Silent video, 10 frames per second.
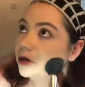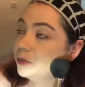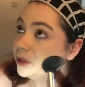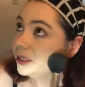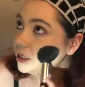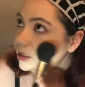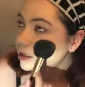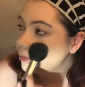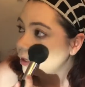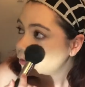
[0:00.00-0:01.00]

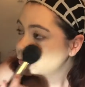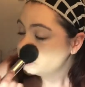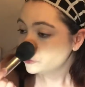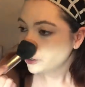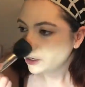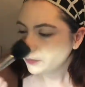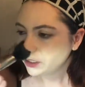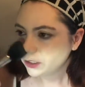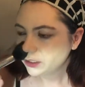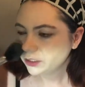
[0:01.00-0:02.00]
complaining about the
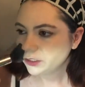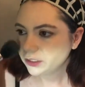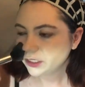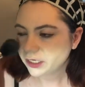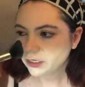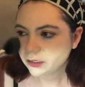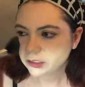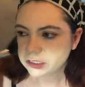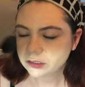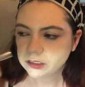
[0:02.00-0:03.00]
drama
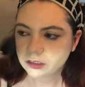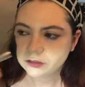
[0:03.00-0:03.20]
and